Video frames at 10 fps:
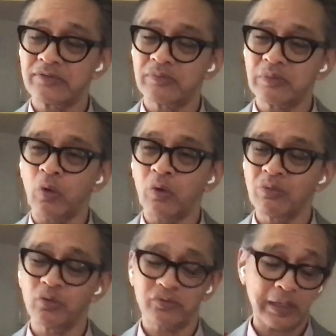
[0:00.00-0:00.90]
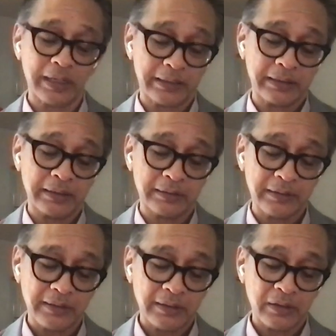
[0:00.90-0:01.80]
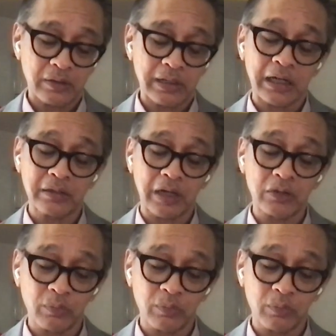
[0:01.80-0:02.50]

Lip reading: is almost like I